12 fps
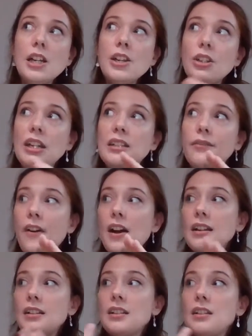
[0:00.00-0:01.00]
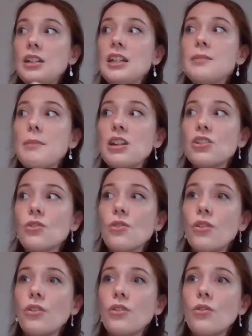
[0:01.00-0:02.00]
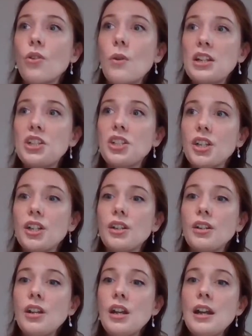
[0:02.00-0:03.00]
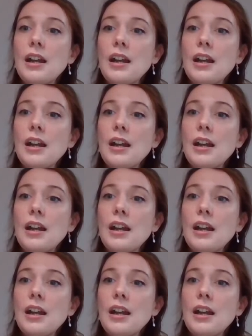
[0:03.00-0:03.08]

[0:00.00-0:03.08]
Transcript: You need to make sure that your question